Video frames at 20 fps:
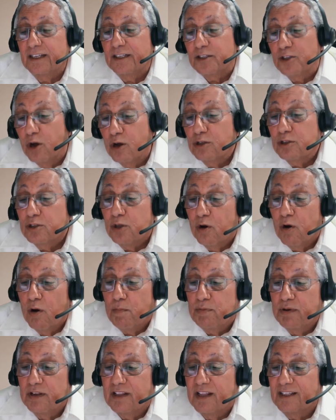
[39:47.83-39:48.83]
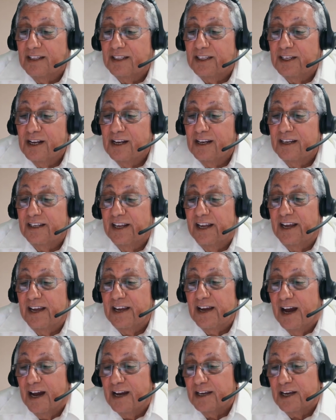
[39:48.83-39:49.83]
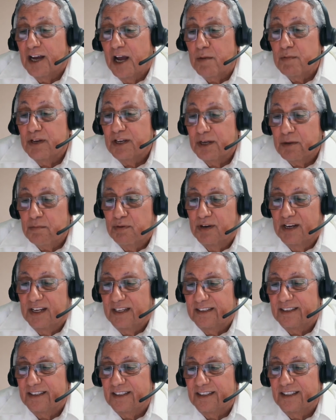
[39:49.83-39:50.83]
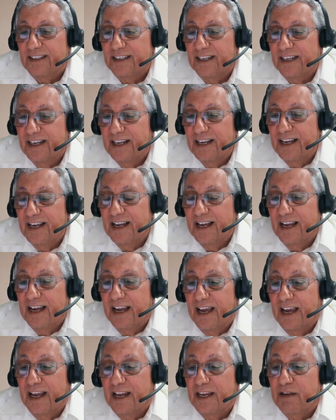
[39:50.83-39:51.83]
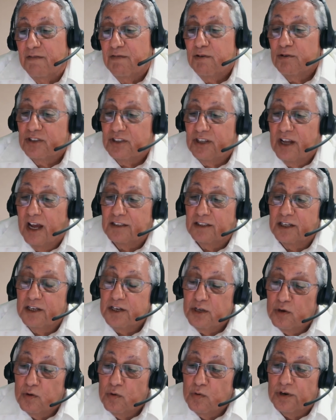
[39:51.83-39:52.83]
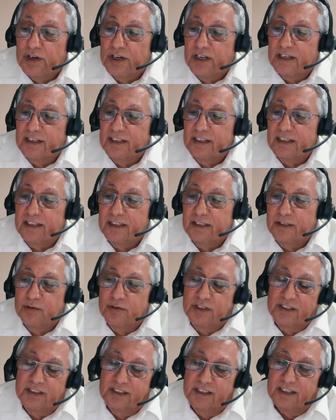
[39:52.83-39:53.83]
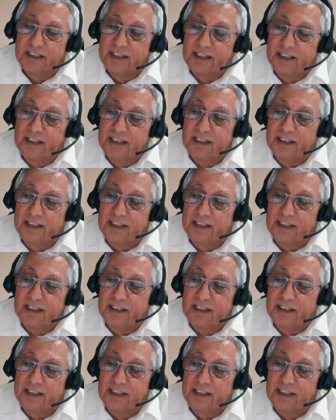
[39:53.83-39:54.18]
don't drop it until the AI come and replace it. And if you start a new one, you either